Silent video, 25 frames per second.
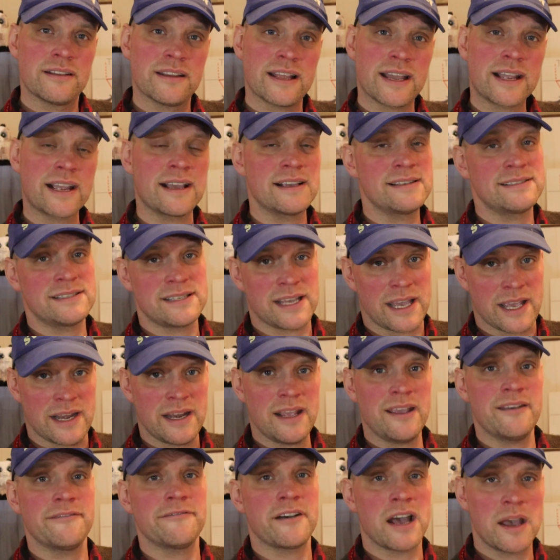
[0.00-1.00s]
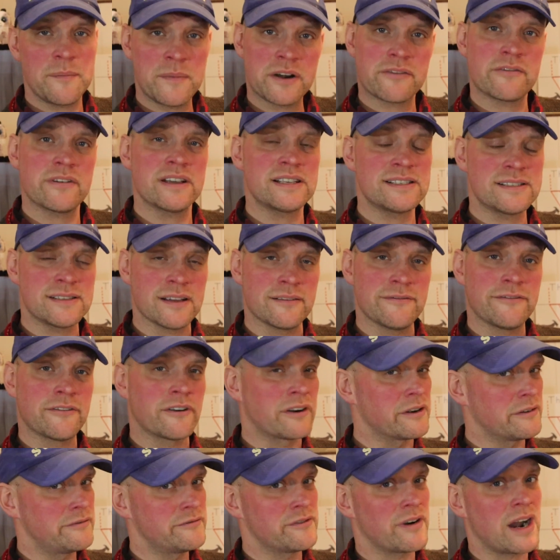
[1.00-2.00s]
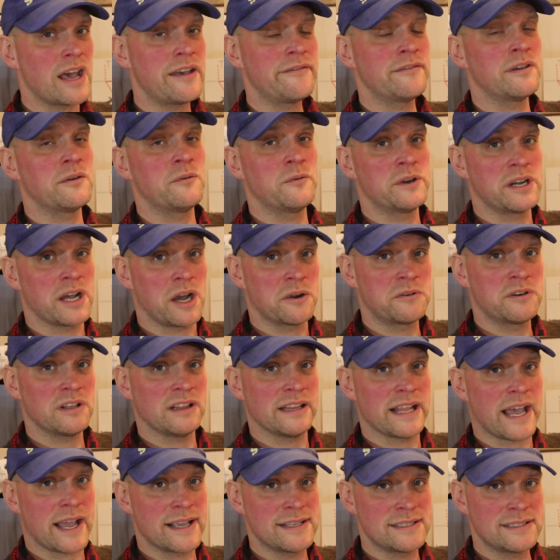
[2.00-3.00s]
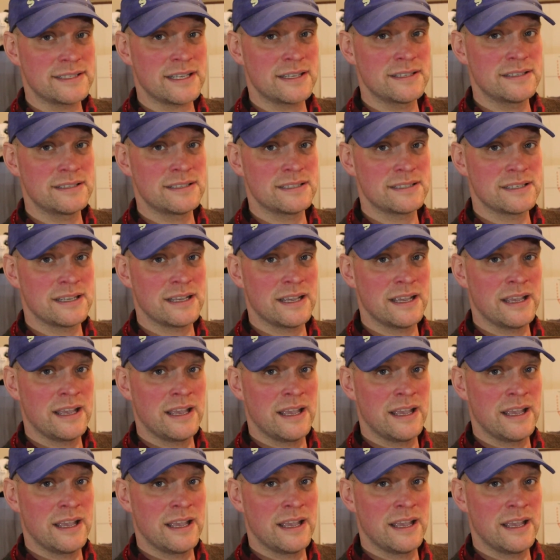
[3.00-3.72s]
Like I said, if I'm arrested for driving without a license,